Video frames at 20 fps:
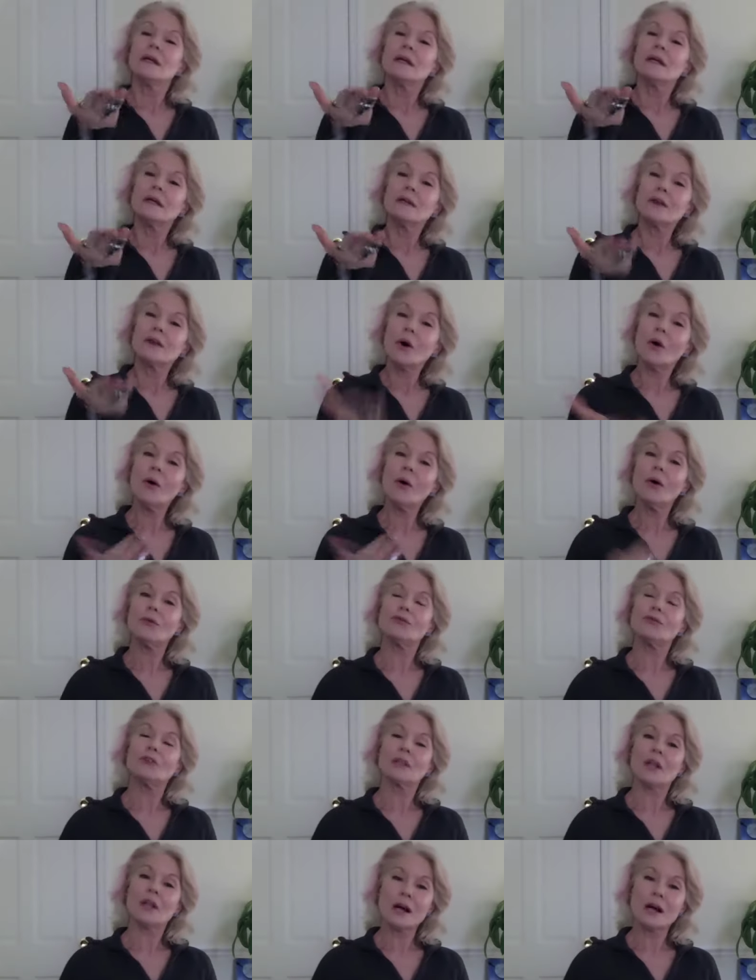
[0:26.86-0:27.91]
The whole
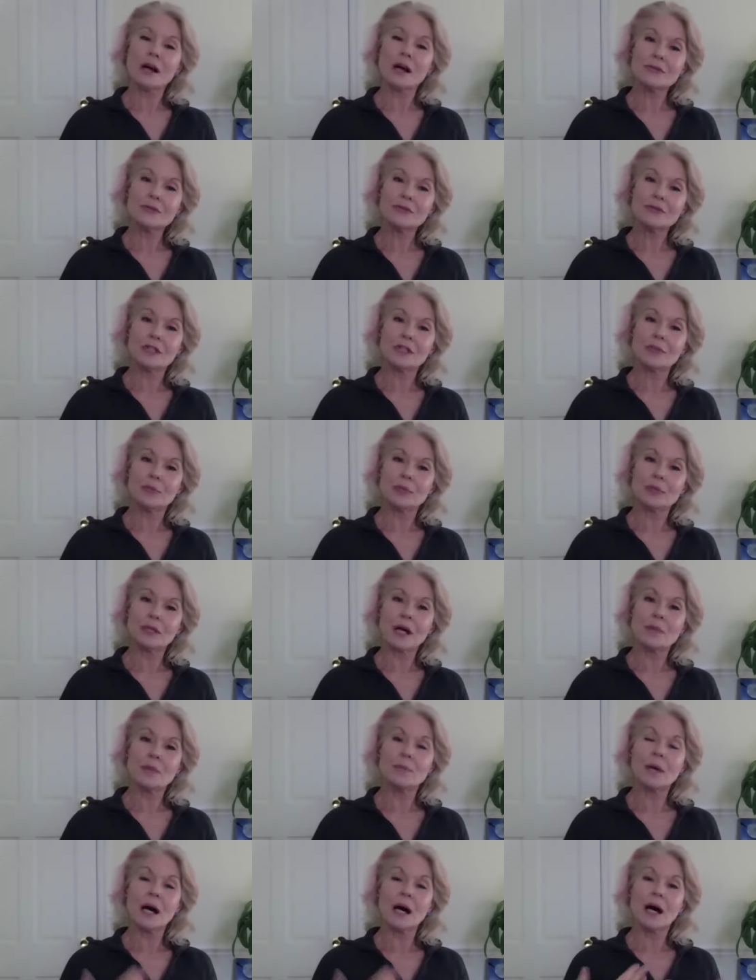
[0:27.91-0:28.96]
philosophy
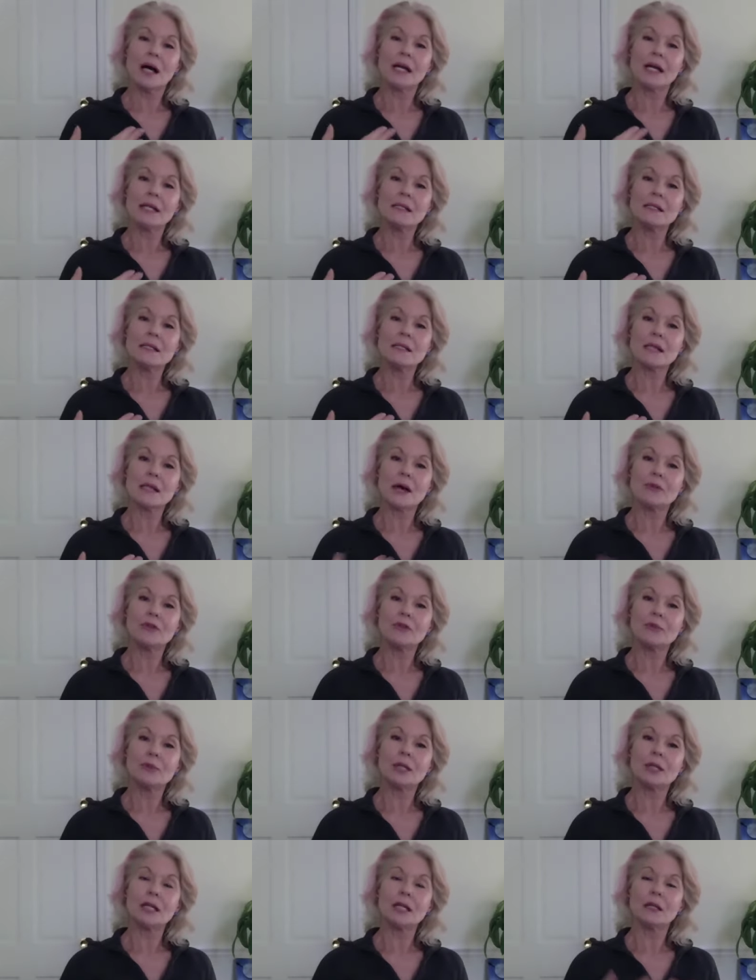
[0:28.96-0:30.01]
behind
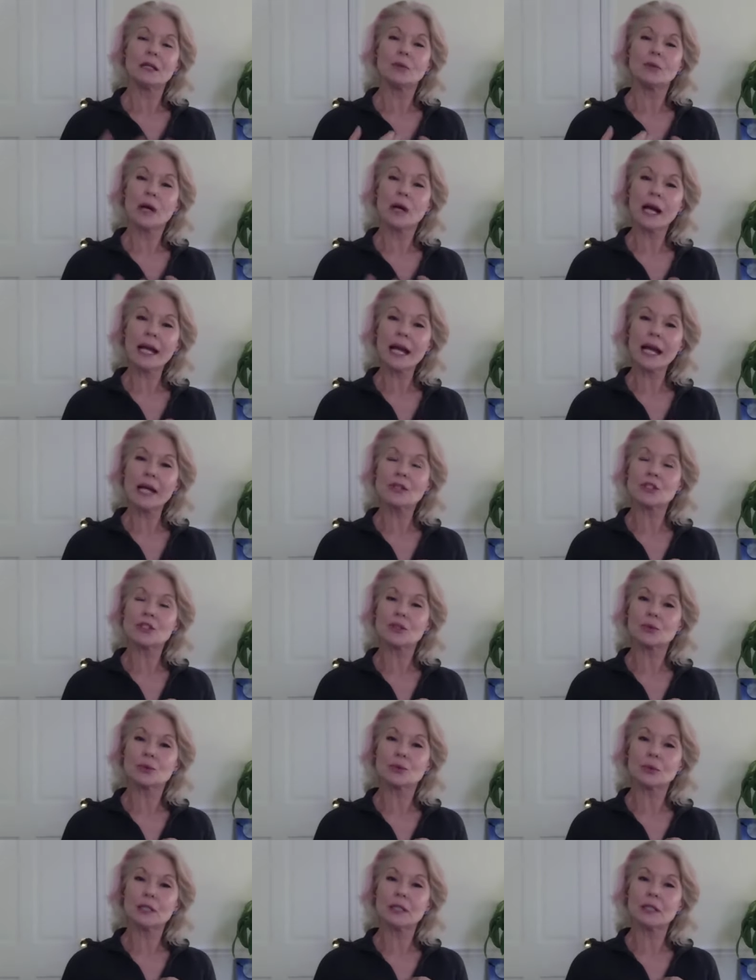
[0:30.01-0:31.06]
self-appeal, and what I had
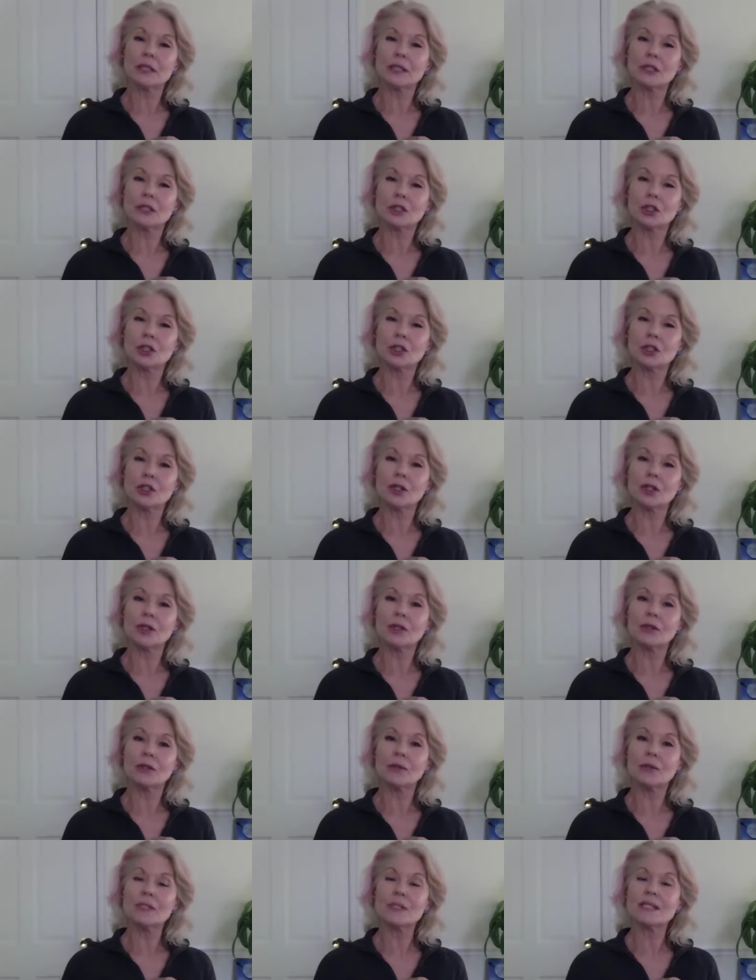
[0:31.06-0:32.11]
to really
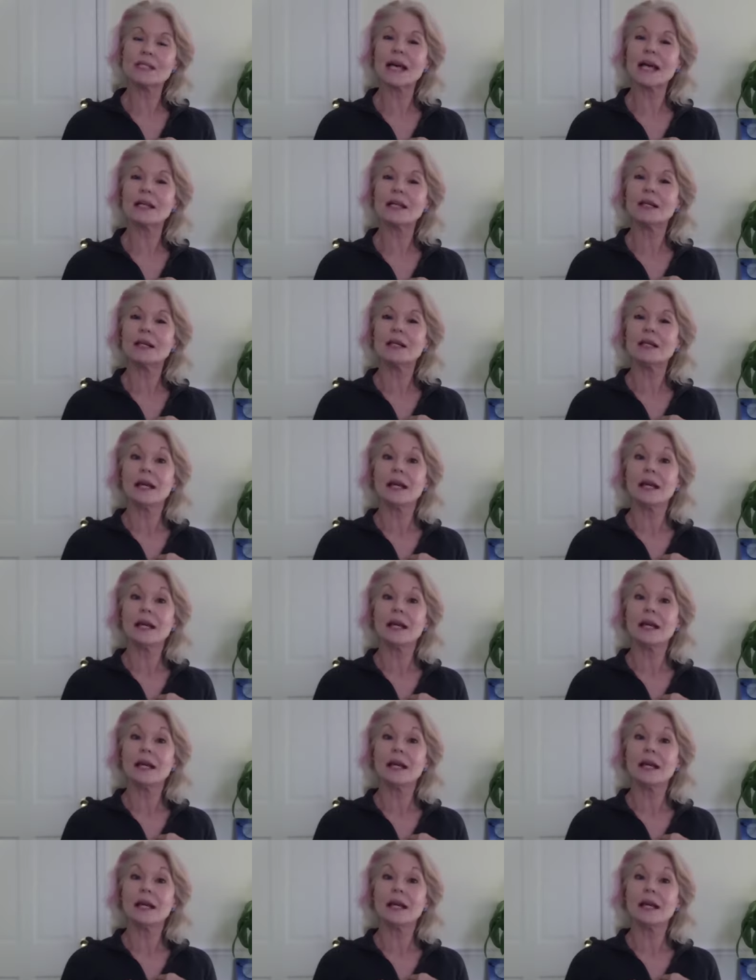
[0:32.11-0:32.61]
learn was that,